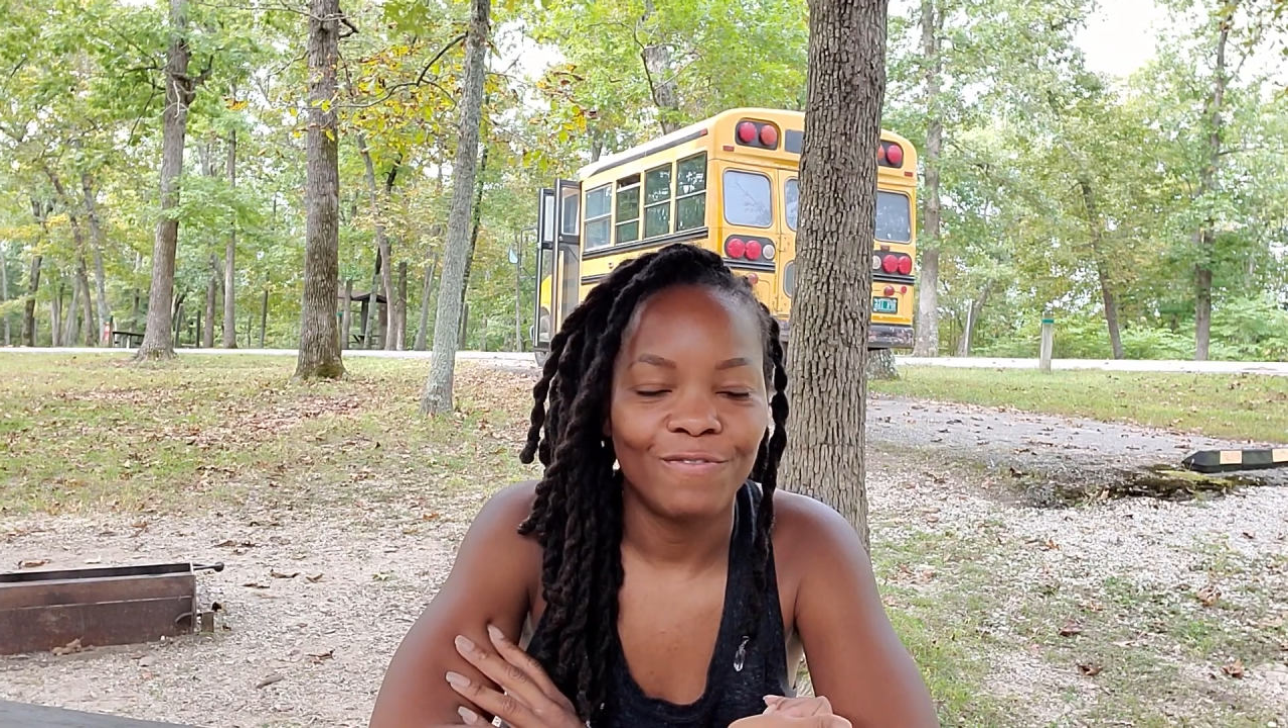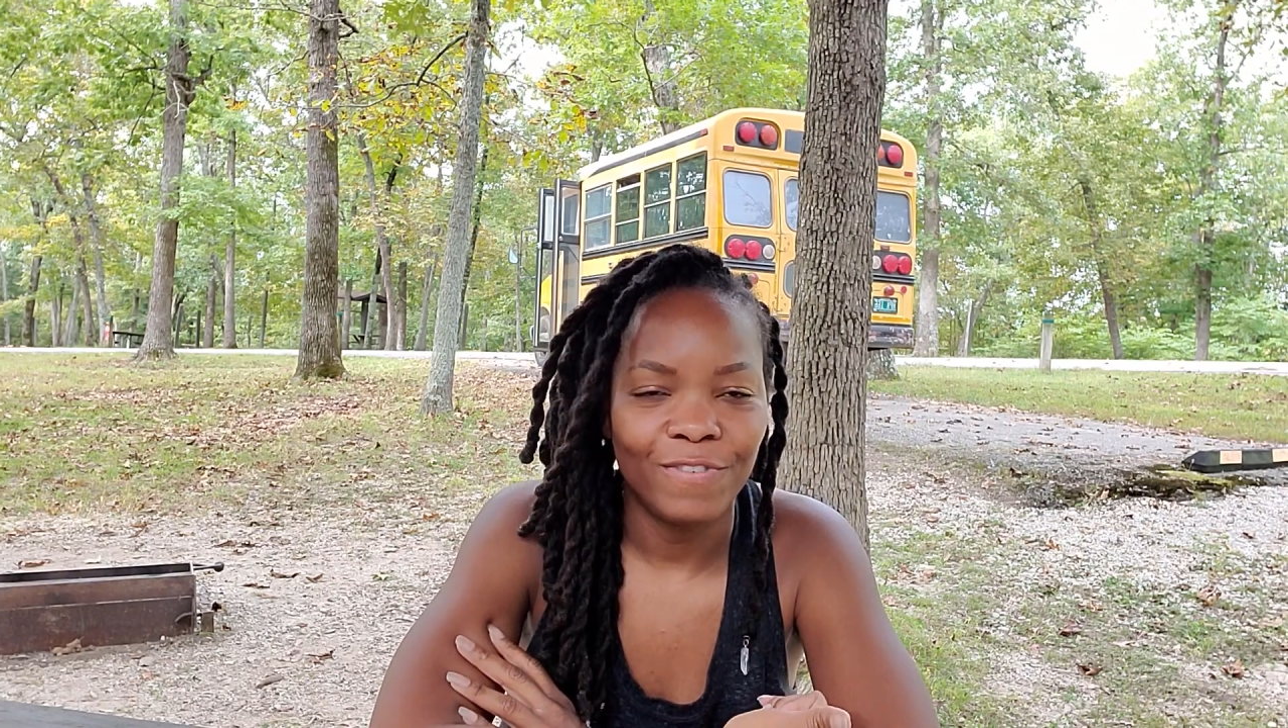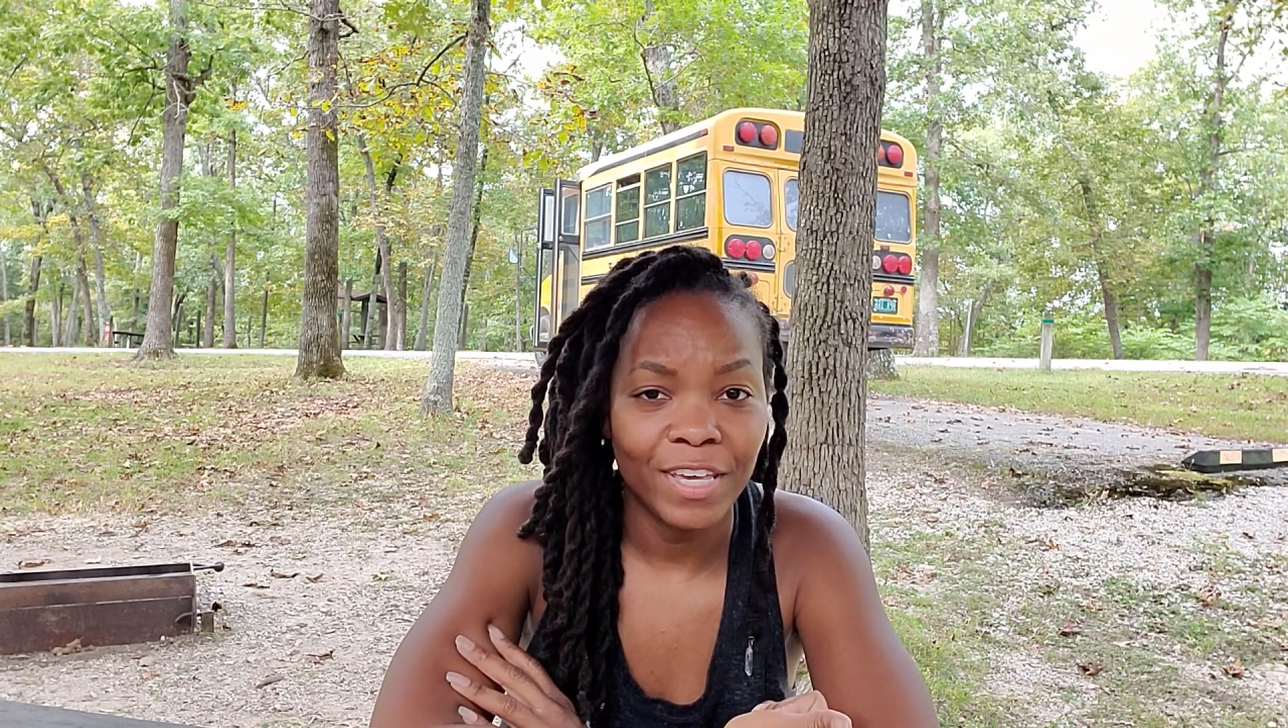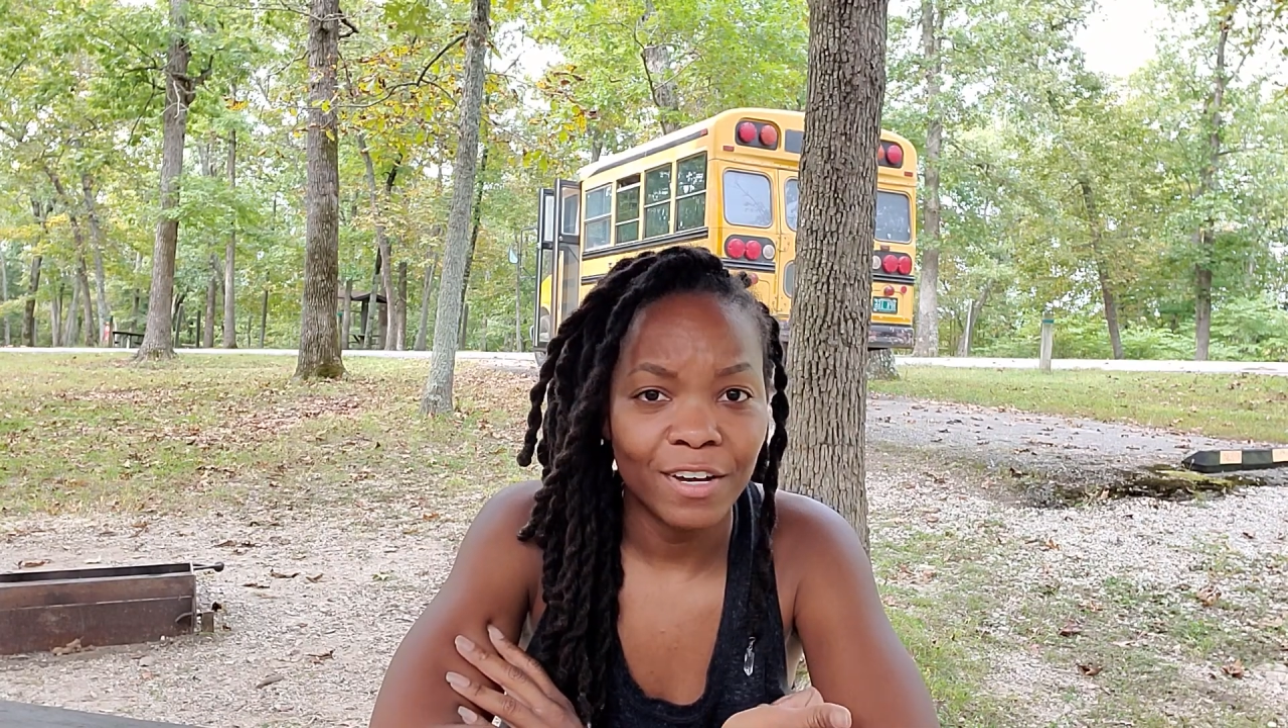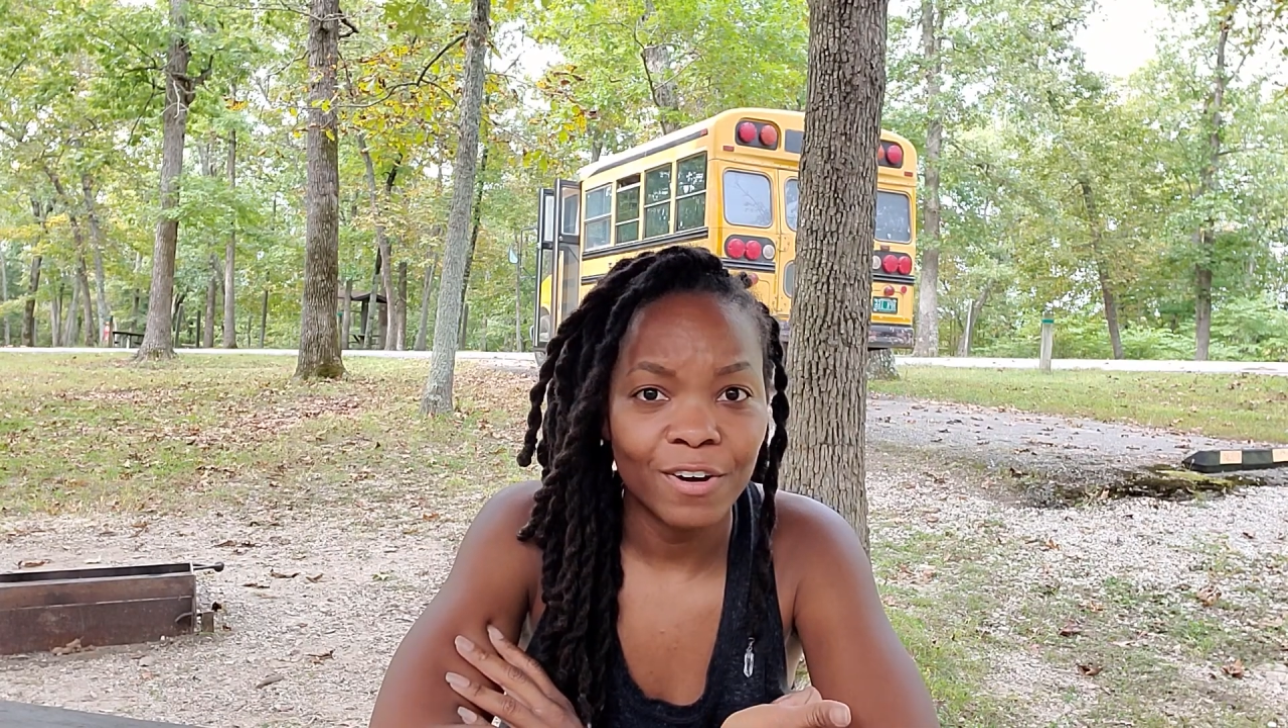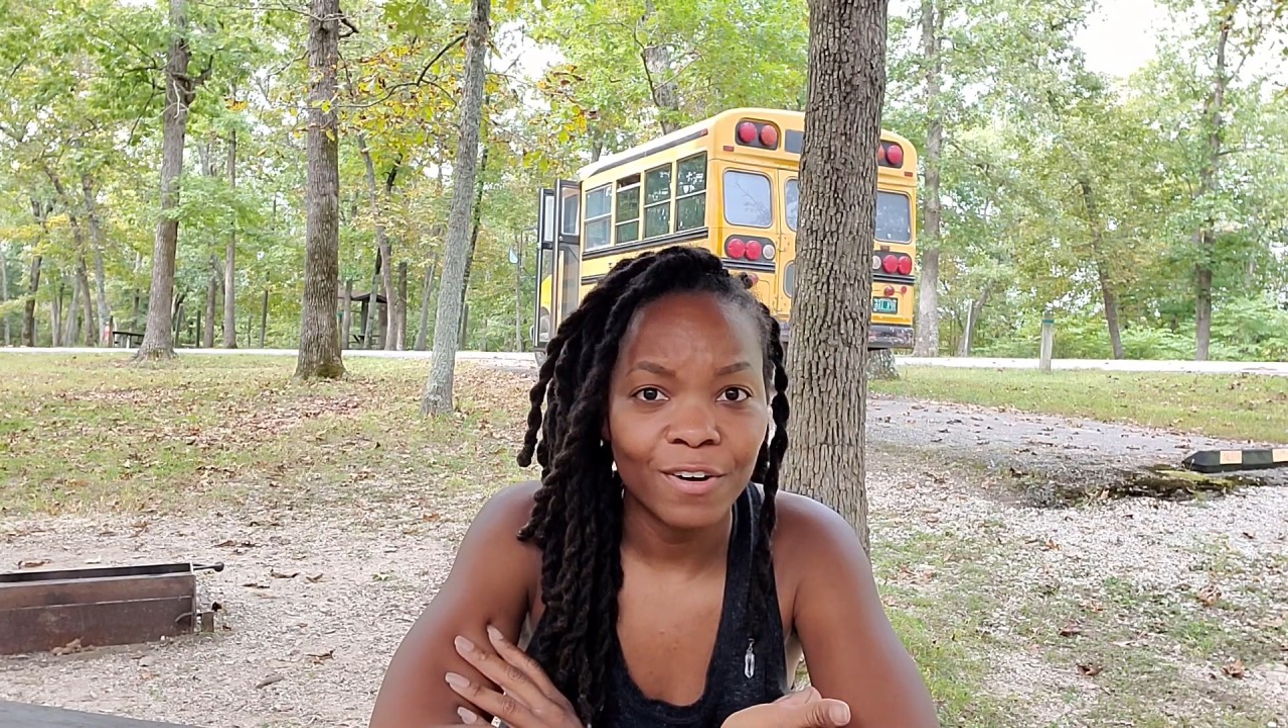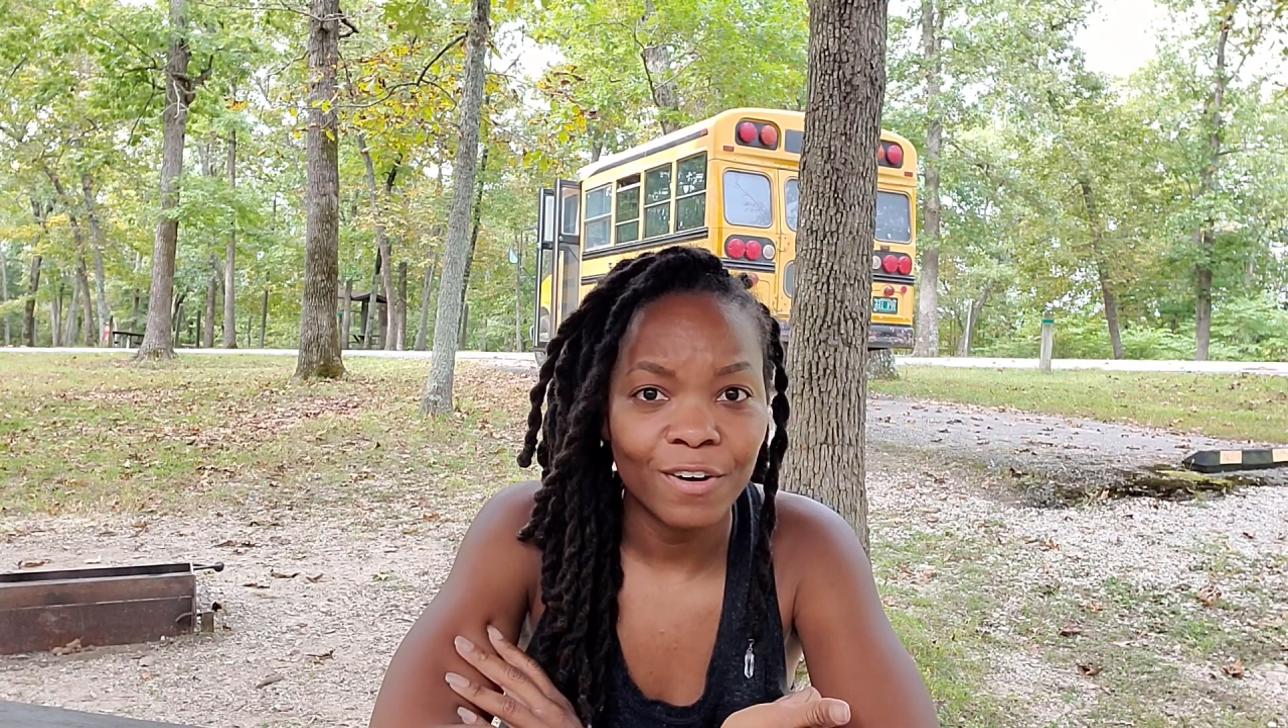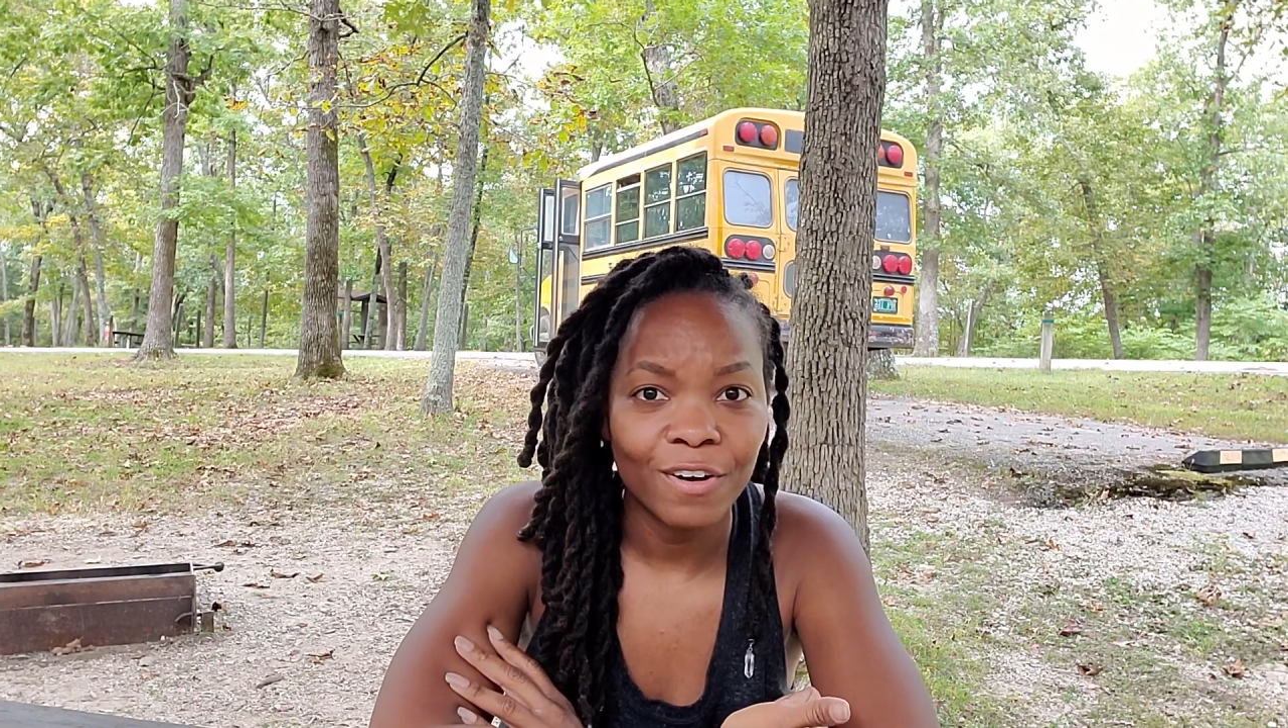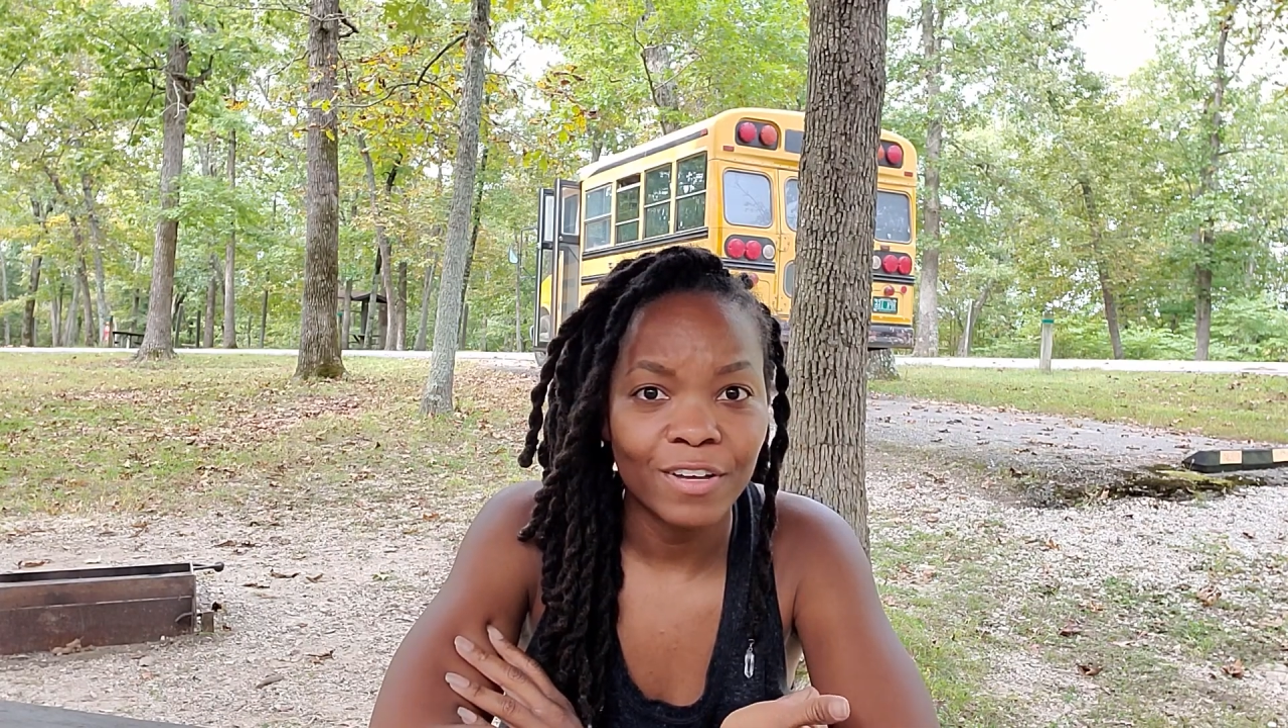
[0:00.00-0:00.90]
vehicle,